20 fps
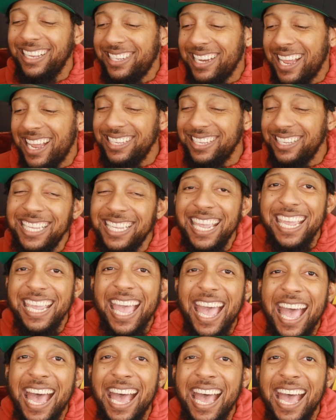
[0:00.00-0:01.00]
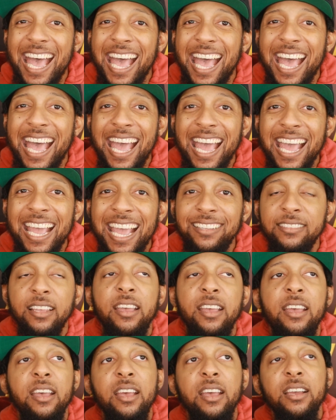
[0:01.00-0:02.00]
JC Eyes,
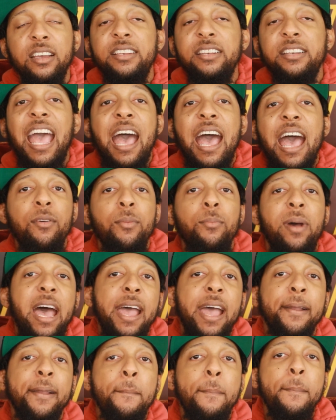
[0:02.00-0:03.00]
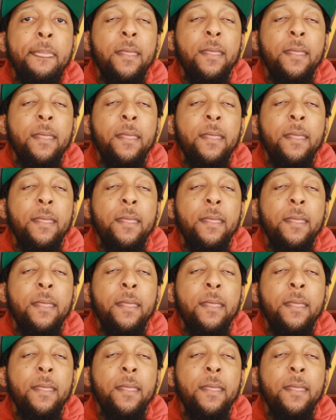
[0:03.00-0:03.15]
good to have him back.